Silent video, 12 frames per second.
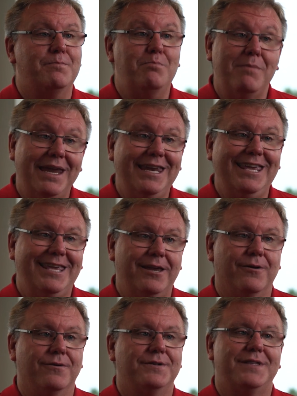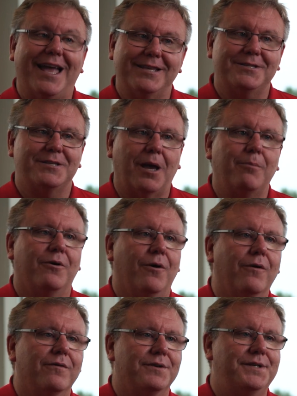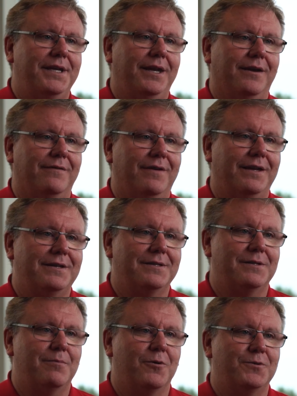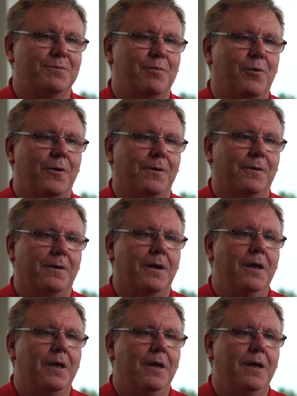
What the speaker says: many years, that summer overseeding event is the most important